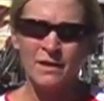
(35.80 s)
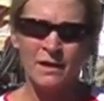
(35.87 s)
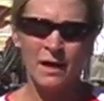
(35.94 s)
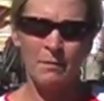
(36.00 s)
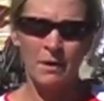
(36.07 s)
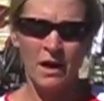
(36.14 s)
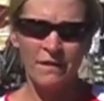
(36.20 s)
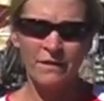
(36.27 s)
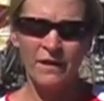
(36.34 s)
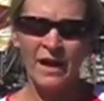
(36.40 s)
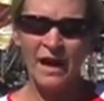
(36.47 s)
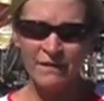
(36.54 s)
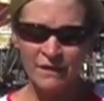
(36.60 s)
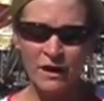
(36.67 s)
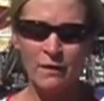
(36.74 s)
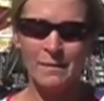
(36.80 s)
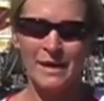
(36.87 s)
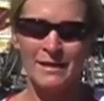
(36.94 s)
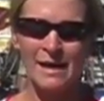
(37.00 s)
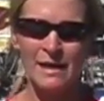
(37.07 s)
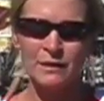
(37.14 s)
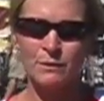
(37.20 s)
Coming off a half
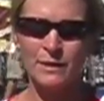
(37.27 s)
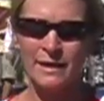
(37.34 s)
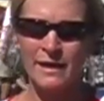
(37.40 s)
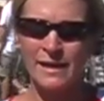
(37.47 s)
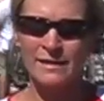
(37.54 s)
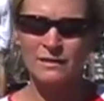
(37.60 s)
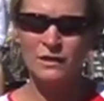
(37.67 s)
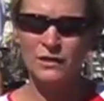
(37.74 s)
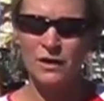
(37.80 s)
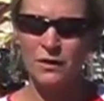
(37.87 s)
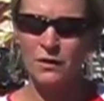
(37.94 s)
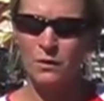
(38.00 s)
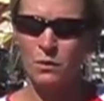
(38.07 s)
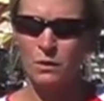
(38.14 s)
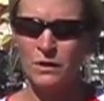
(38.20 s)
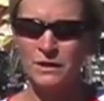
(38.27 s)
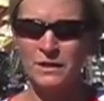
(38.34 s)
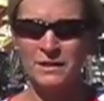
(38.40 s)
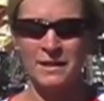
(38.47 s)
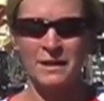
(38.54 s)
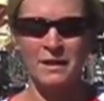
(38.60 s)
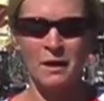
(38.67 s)
Ironman last weekend, so we're
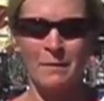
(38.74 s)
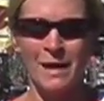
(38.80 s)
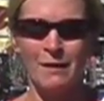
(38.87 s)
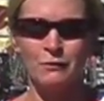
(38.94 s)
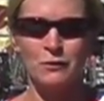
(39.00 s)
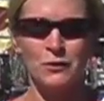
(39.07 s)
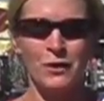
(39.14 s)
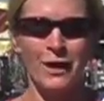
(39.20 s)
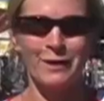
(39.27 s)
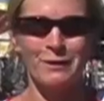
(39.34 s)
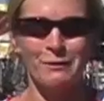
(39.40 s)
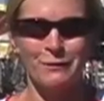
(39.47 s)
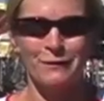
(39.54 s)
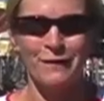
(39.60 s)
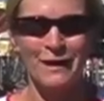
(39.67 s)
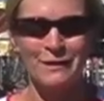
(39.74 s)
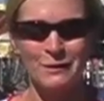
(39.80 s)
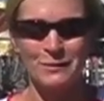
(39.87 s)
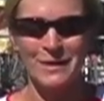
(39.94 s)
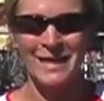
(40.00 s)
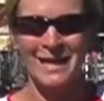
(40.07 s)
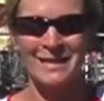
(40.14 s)
just going to come out and try to go as fast
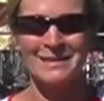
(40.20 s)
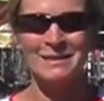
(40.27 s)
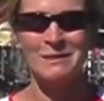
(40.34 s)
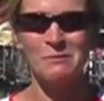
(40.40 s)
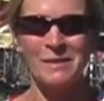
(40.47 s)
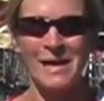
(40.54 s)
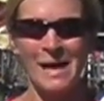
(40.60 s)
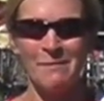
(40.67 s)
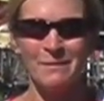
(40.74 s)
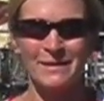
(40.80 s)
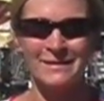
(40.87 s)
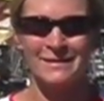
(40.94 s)
as we can and see what happens.